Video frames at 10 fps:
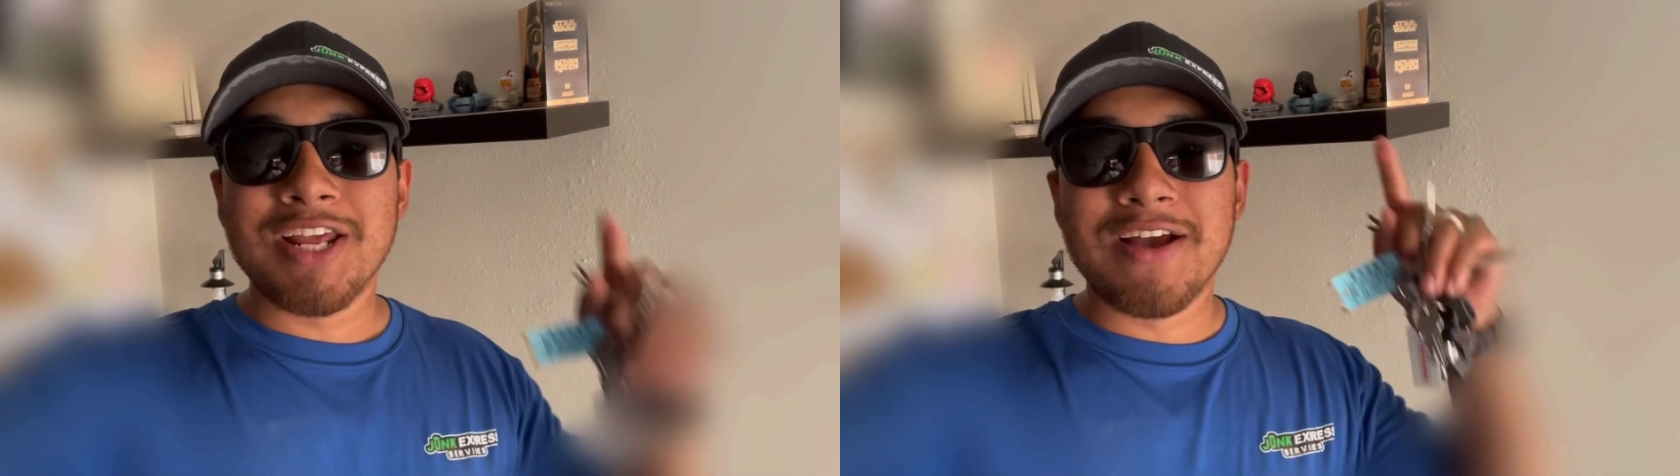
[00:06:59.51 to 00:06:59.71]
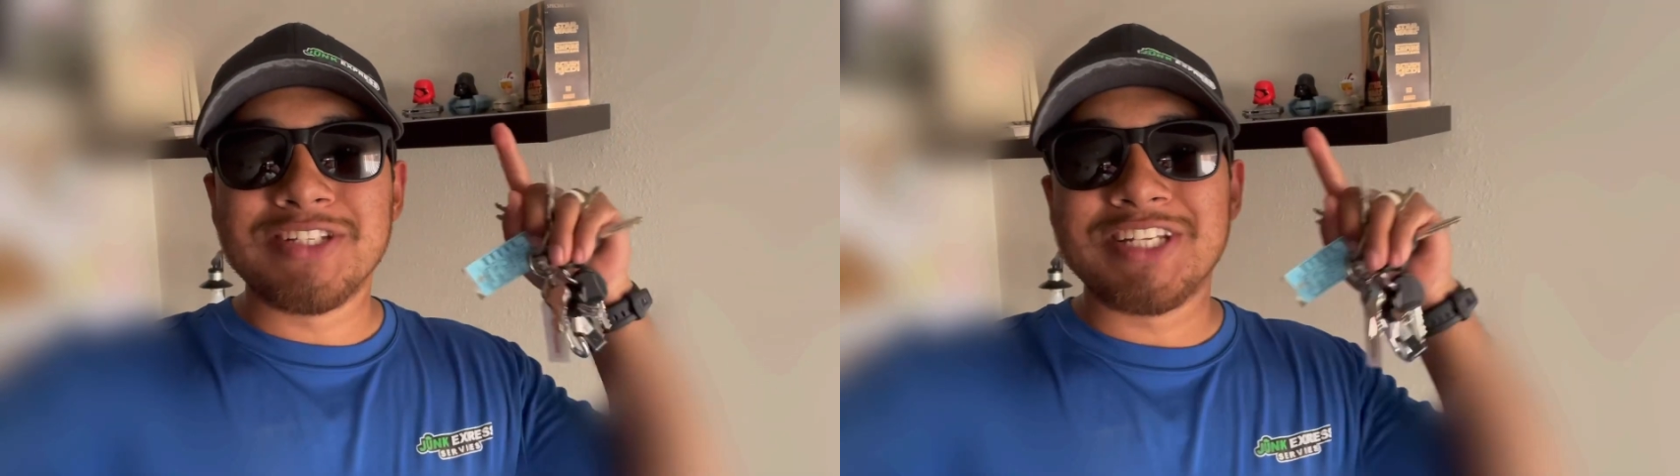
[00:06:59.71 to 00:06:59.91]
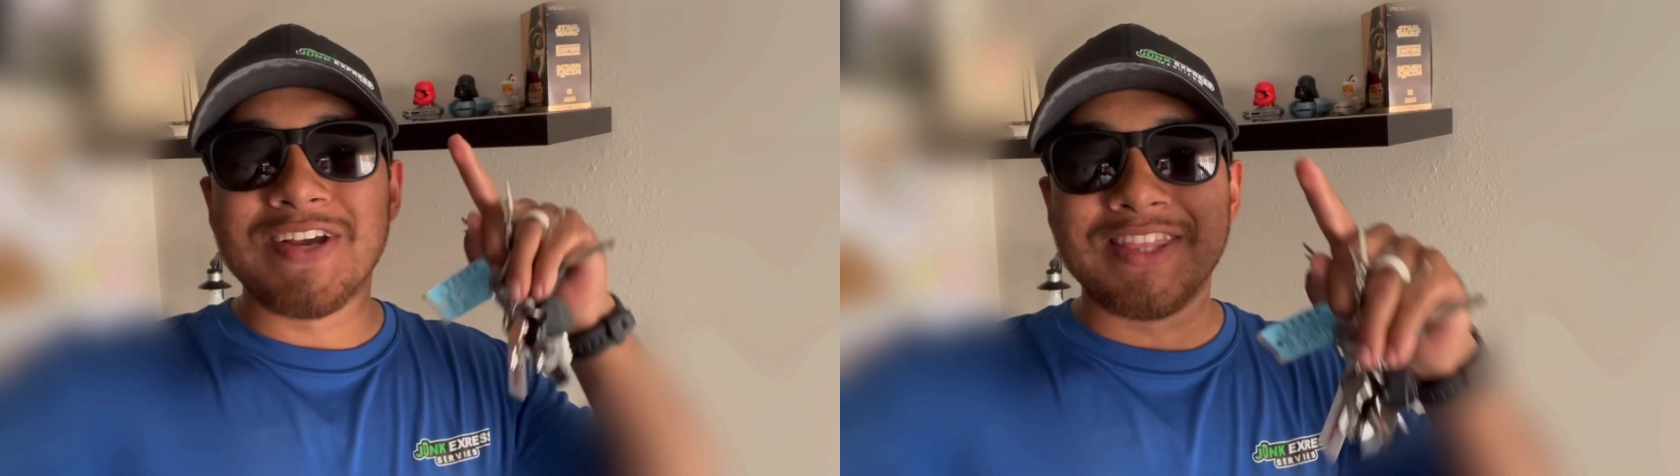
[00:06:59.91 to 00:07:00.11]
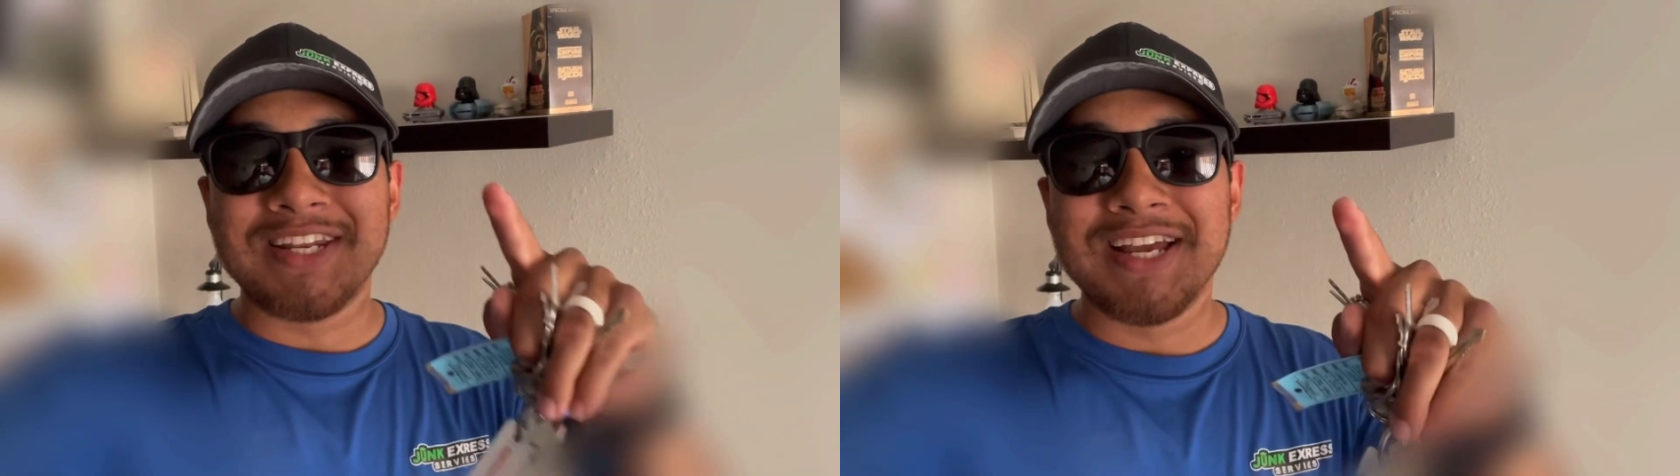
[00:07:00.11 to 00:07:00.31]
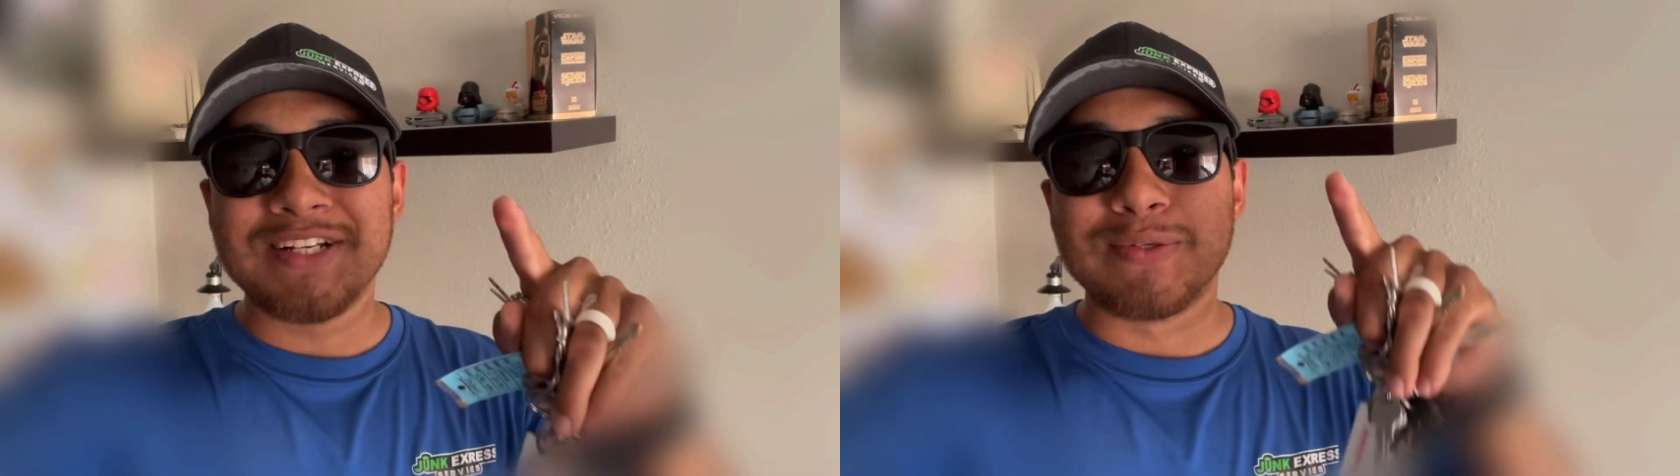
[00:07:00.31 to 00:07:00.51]
I'll see you at the
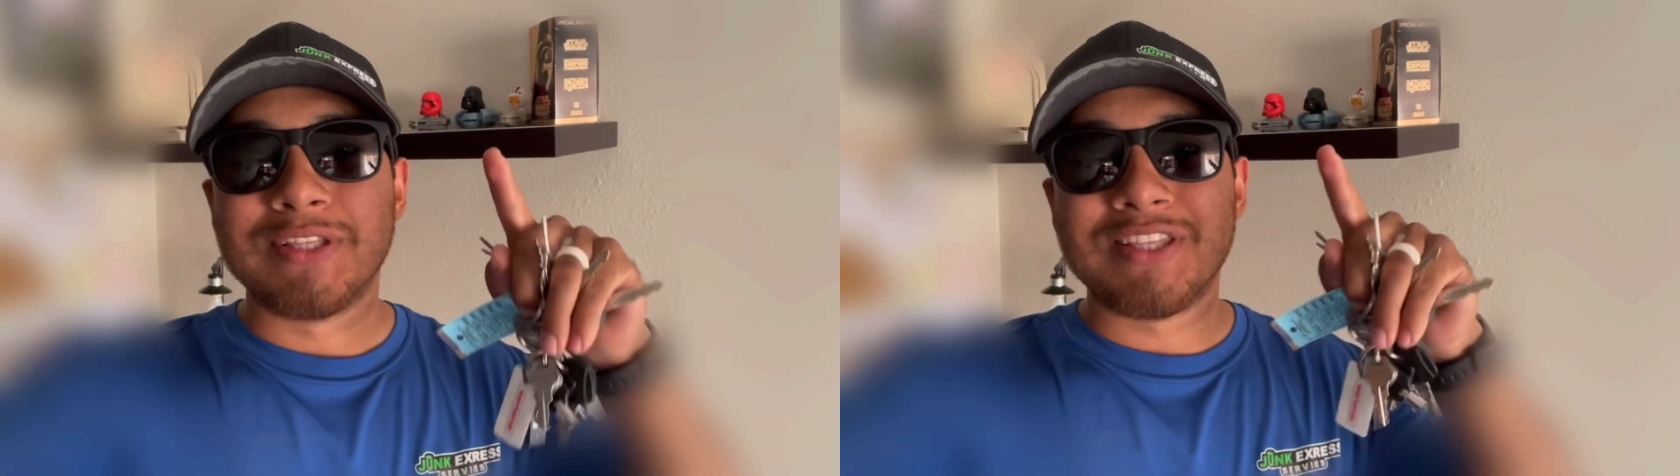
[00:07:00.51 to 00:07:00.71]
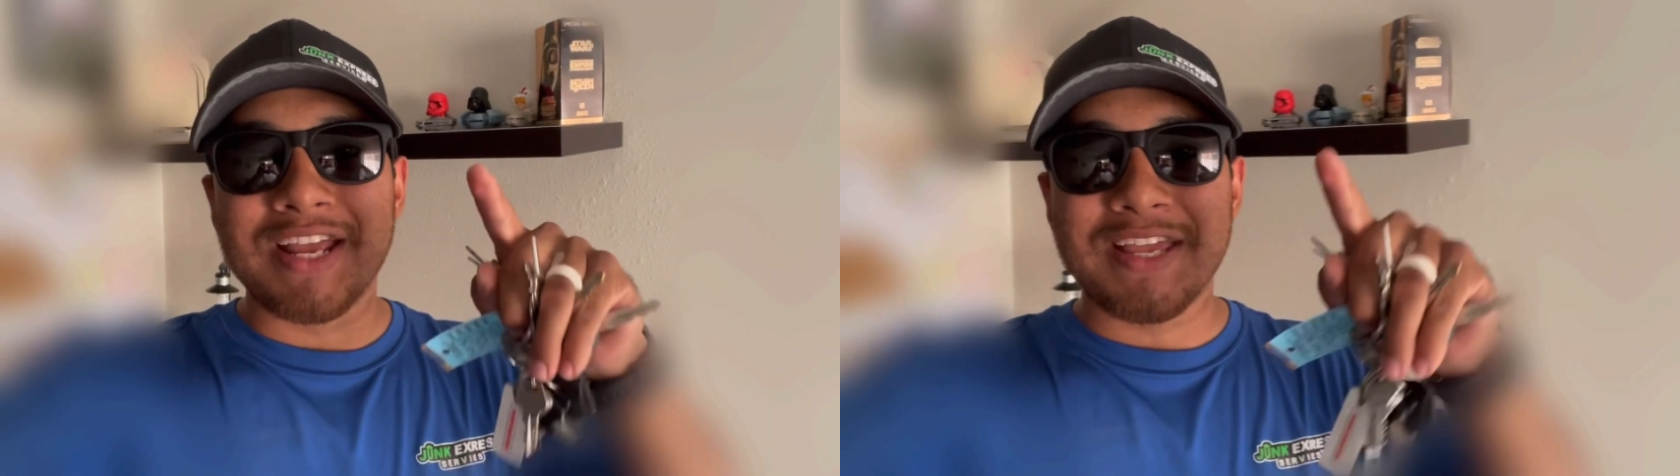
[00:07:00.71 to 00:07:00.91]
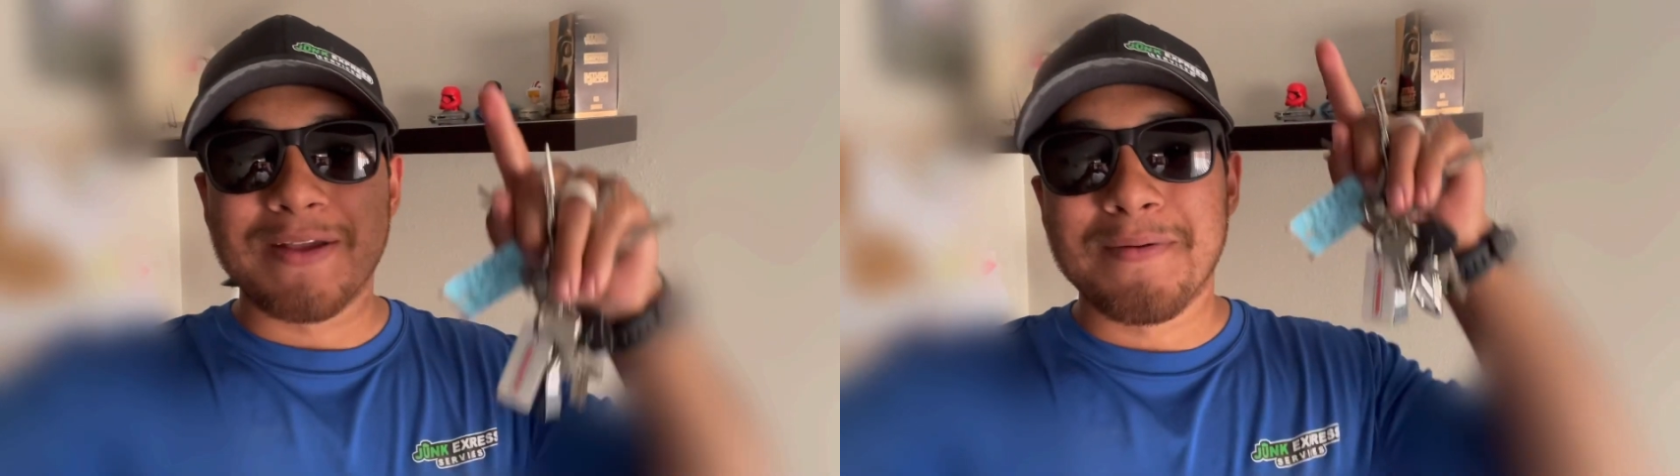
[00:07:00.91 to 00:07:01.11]
next one. Thank you.